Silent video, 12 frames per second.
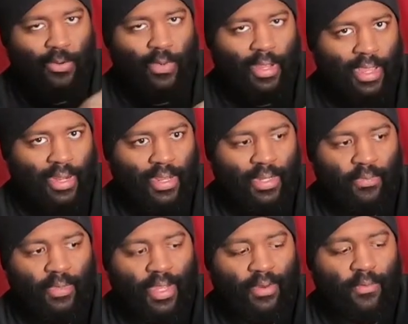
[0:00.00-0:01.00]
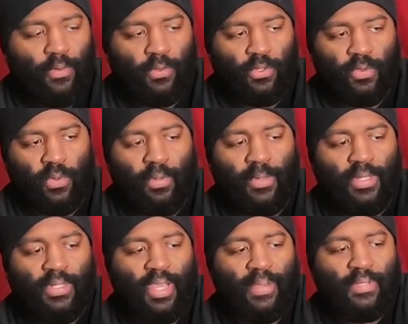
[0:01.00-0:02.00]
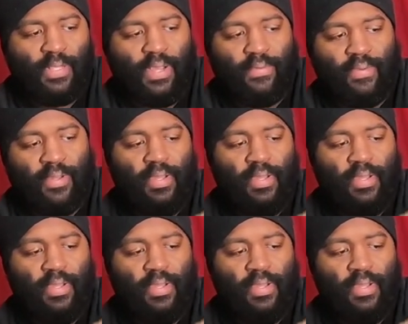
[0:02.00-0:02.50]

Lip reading: doing any like real tournament type stuff,